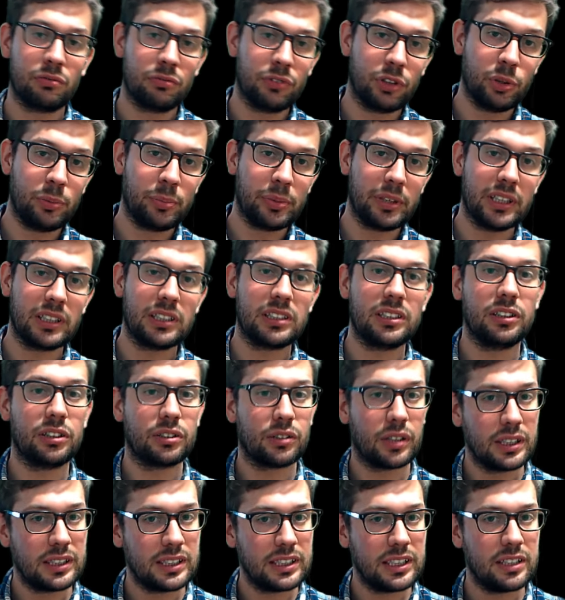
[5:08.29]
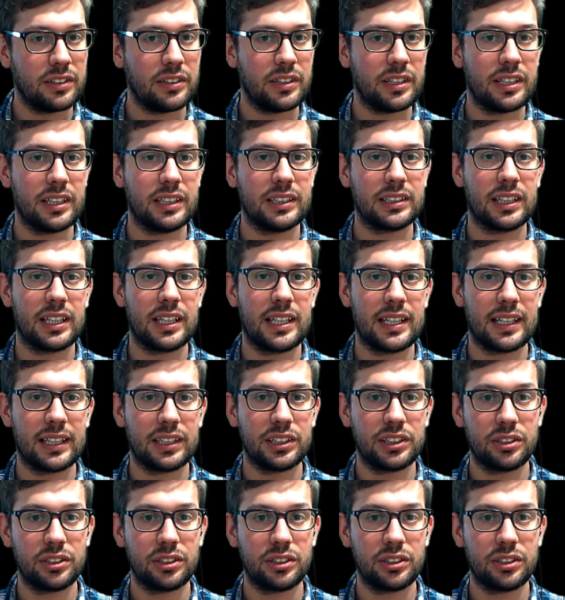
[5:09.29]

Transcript: rubrics and criteria and things like that.